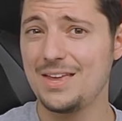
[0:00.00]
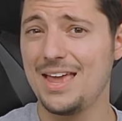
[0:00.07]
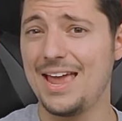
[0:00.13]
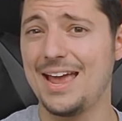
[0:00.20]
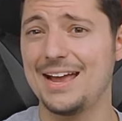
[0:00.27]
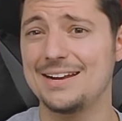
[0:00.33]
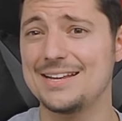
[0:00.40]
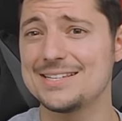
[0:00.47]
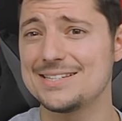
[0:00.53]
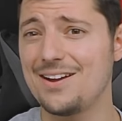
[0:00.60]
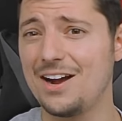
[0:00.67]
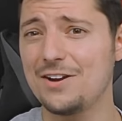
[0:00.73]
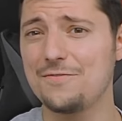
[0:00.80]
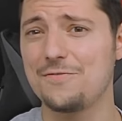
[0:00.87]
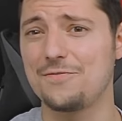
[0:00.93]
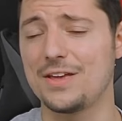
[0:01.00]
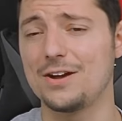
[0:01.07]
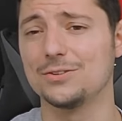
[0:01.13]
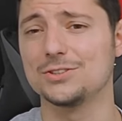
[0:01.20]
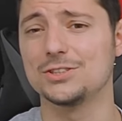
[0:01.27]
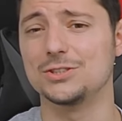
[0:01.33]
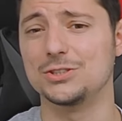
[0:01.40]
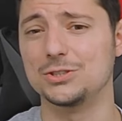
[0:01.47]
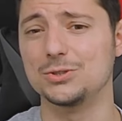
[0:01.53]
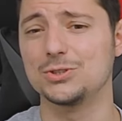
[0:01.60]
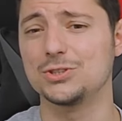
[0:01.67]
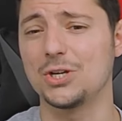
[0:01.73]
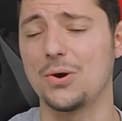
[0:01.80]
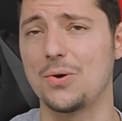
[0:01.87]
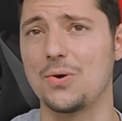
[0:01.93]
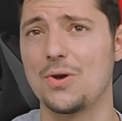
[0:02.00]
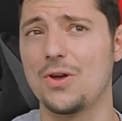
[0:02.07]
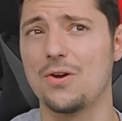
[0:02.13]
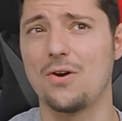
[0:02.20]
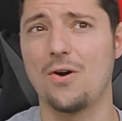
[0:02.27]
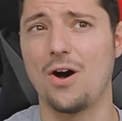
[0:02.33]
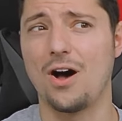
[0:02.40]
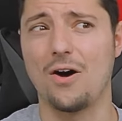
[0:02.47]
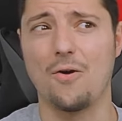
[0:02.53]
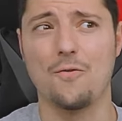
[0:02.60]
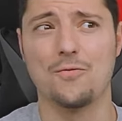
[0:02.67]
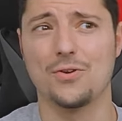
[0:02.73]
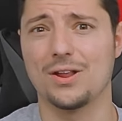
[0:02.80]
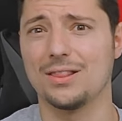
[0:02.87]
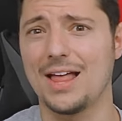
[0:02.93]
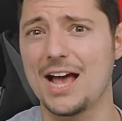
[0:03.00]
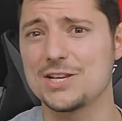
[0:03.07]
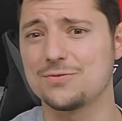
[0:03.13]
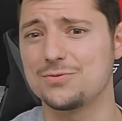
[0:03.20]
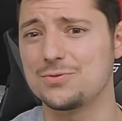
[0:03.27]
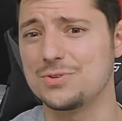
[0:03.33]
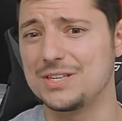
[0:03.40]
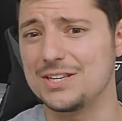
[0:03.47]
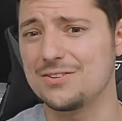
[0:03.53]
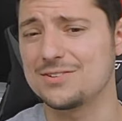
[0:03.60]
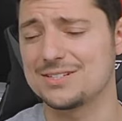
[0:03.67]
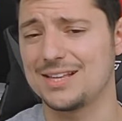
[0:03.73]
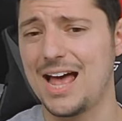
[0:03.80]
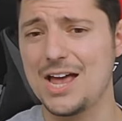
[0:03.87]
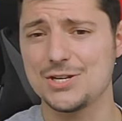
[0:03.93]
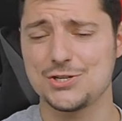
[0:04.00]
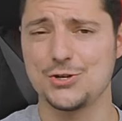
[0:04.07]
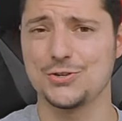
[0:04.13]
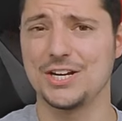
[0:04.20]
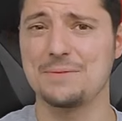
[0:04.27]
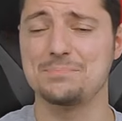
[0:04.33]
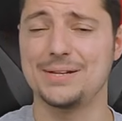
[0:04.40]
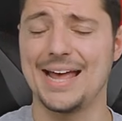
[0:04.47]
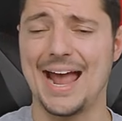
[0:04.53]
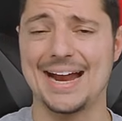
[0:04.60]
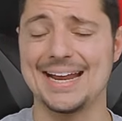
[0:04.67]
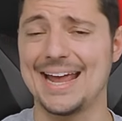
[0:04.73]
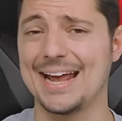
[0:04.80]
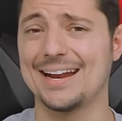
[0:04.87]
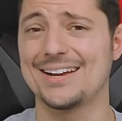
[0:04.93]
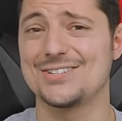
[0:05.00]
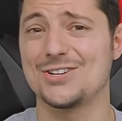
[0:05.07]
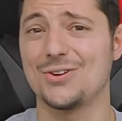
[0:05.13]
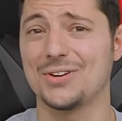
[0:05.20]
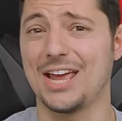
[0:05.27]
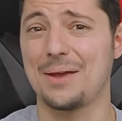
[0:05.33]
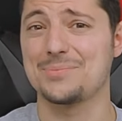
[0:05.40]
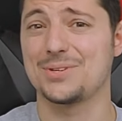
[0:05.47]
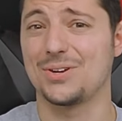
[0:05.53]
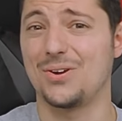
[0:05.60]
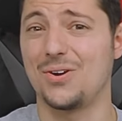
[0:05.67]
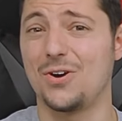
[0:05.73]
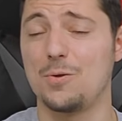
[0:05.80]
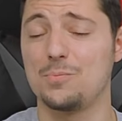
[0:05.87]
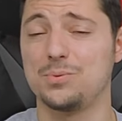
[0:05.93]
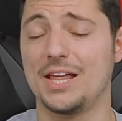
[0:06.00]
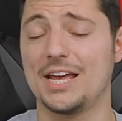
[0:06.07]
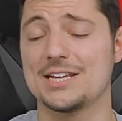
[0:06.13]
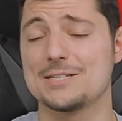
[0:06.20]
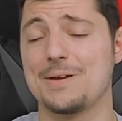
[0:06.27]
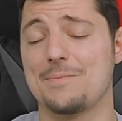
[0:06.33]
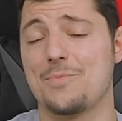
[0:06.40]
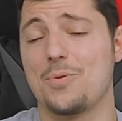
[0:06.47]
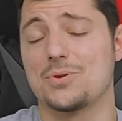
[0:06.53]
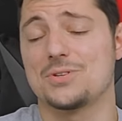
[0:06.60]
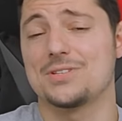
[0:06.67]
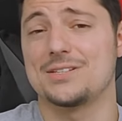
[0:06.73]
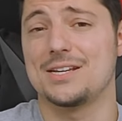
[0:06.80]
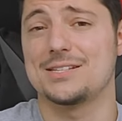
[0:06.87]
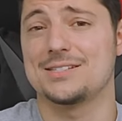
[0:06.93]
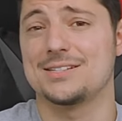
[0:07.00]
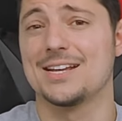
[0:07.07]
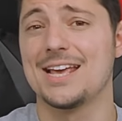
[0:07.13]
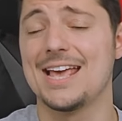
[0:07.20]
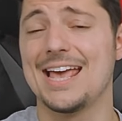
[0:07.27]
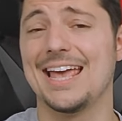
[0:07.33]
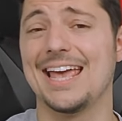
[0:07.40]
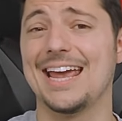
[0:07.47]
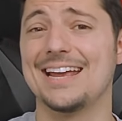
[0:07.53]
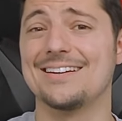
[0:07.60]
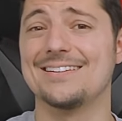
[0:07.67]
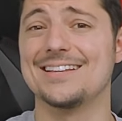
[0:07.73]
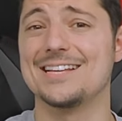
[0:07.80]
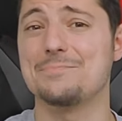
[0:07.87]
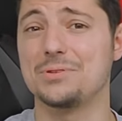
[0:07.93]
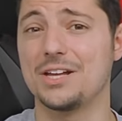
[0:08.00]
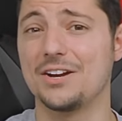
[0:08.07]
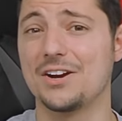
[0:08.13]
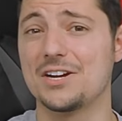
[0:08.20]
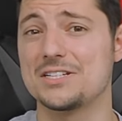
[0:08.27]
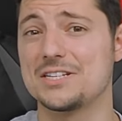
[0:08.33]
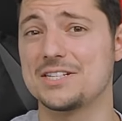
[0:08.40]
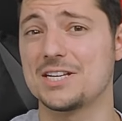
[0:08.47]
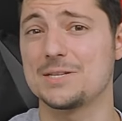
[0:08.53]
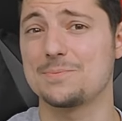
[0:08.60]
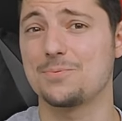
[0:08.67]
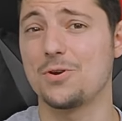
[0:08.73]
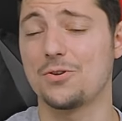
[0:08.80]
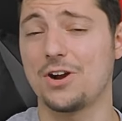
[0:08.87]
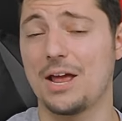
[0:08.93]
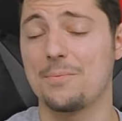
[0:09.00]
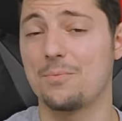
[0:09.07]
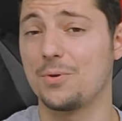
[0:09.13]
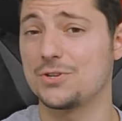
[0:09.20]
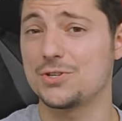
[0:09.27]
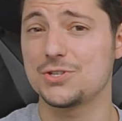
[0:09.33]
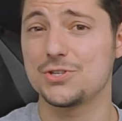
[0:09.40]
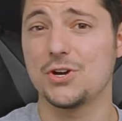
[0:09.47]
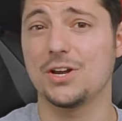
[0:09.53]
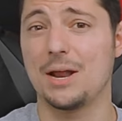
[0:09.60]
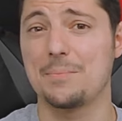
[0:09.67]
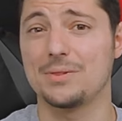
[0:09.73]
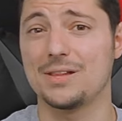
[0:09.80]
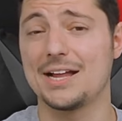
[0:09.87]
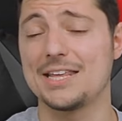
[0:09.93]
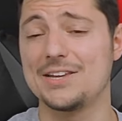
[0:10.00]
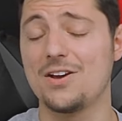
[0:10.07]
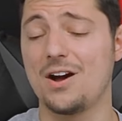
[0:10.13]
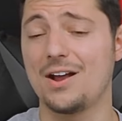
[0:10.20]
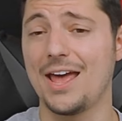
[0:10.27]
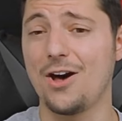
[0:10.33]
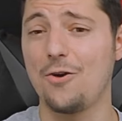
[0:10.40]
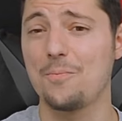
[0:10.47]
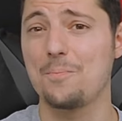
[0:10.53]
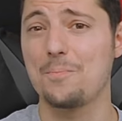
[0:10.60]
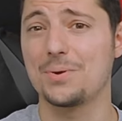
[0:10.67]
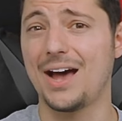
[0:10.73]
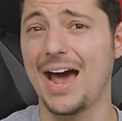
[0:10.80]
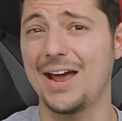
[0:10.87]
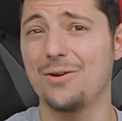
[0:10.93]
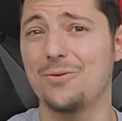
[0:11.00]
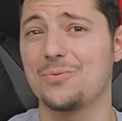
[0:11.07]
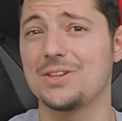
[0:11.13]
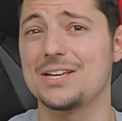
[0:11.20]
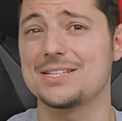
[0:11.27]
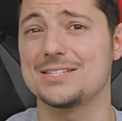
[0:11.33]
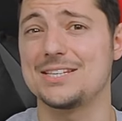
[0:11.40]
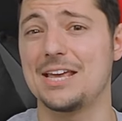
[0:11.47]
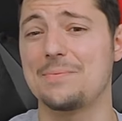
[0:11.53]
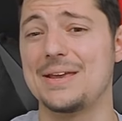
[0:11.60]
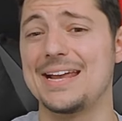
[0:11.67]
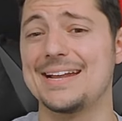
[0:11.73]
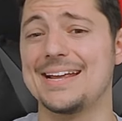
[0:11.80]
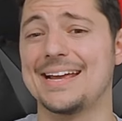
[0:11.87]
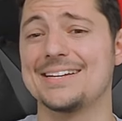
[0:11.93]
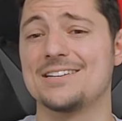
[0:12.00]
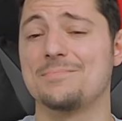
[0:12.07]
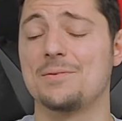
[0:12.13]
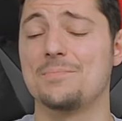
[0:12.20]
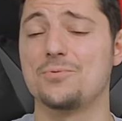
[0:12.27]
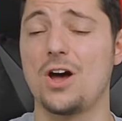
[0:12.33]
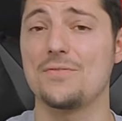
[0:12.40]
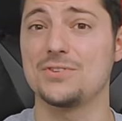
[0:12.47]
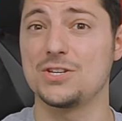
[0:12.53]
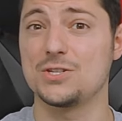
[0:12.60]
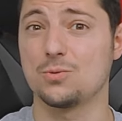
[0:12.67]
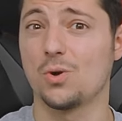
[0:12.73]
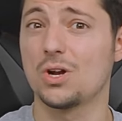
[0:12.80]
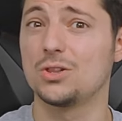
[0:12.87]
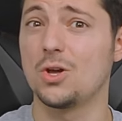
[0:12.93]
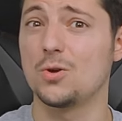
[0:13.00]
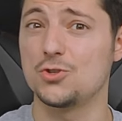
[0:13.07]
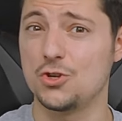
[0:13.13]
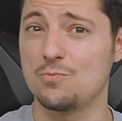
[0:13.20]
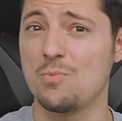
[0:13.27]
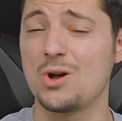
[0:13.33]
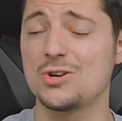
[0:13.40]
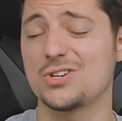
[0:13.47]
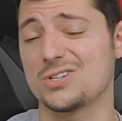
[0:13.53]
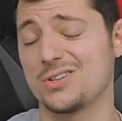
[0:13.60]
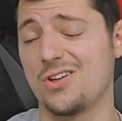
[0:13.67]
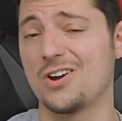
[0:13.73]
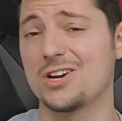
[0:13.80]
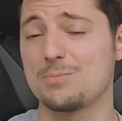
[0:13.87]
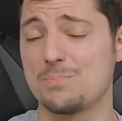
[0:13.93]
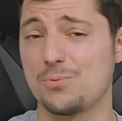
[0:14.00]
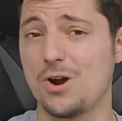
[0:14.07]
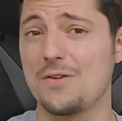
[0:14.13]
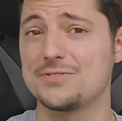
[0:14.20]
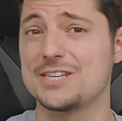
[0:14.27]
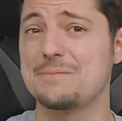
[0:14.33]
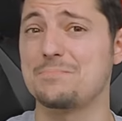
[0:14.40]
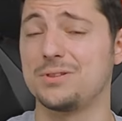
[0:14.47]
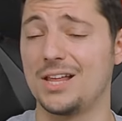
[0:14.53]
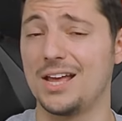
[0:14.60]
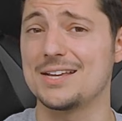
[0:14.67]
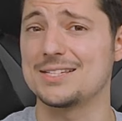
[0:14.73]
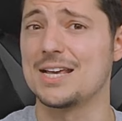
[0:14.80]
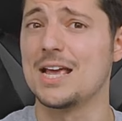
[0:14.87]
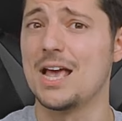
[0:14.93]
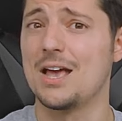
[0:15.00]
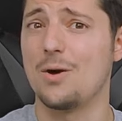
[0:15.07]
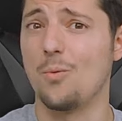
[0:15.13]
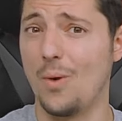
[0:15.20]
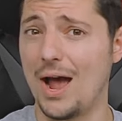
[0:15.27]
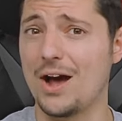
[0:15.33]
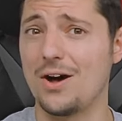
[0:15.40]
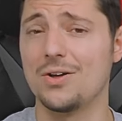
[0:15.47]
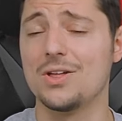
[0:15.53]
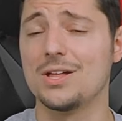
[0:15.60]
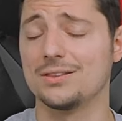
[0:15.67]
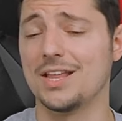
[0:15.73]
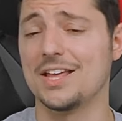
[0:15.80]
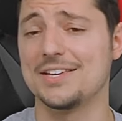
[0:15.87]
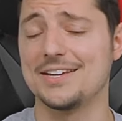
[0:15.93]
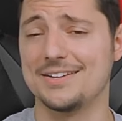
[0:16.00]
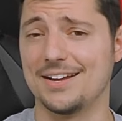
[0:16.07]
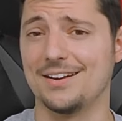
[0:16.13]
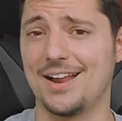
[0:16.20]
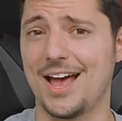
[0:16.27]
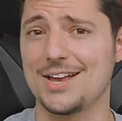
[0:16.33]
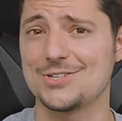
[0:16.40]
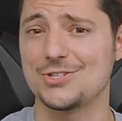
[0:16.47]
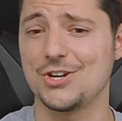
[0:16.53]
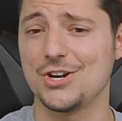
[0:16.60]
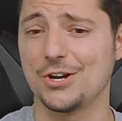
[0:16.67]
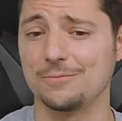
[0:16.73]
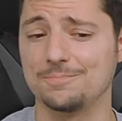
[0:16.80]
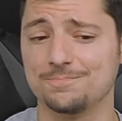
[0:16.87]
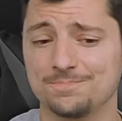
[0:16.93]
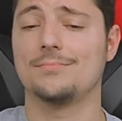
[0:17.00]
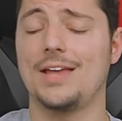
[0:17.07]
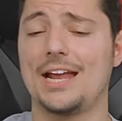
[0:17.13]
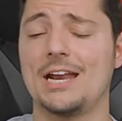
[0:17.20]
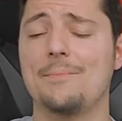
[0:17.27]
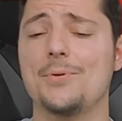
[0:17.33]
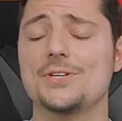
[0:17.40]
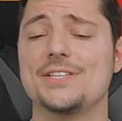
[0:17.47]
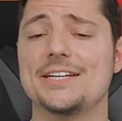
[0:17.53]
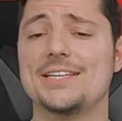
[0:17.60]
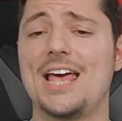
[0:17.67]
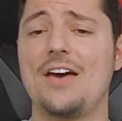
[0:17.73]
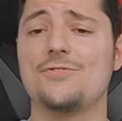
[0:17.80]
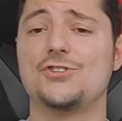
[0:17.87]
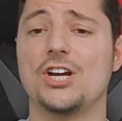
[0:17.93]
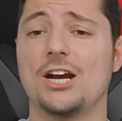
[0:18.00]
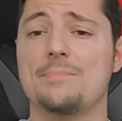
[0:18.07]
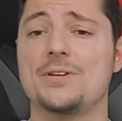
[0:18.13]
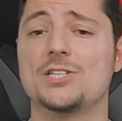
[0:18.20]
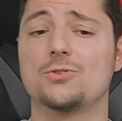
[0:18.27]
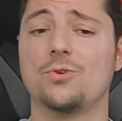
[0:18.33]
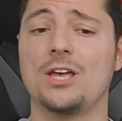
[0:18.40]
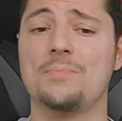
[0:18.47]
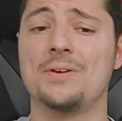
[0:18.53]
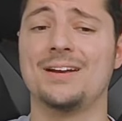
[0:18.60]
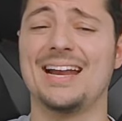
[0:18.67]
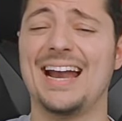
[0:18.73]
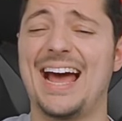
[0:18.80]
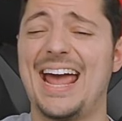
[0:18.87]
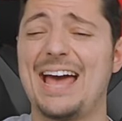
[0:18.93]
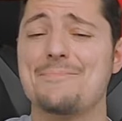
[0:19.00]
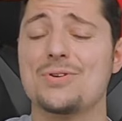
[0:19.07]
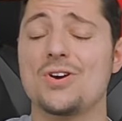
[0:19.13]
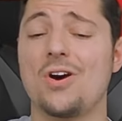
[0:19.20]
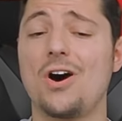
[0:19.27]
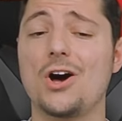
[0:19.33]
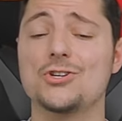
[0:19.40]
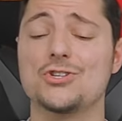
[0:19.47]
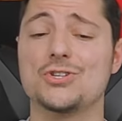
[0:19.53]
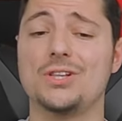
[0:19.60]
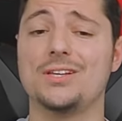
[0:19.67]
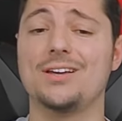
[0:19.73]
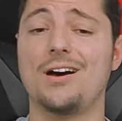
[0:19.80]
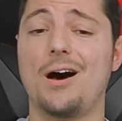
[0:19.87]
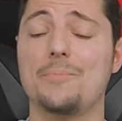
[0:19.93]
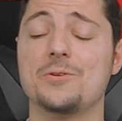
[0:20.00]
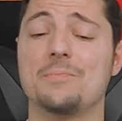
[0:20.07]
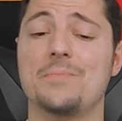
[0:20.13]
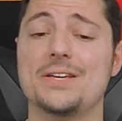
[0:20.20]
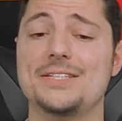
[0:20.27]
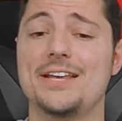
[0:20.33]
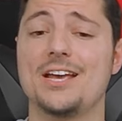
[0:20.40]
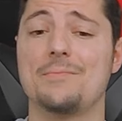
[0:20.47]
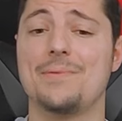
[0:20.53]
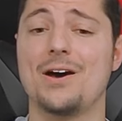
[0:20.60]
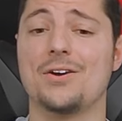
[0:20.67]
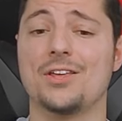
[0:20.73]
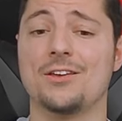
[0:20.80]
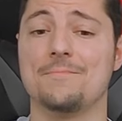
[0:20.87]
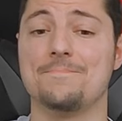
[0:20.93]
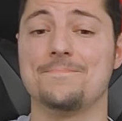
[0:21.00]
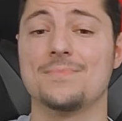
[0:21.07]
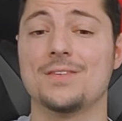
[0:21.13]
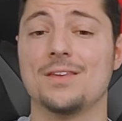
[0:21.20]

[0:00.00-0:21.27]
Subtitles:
And he's kind of failed to do so over the last few years. Last year, didn't play any NHL games at all, spent most of the season in the player assistance program, which is good. I'm glad he got help, but I don't really see him eating into Bobrovsky's workload too much as long as Bobrovsky plays well like he did last year. At number six, I have Jeremy Swayman, and I am cautiously optimistic about him.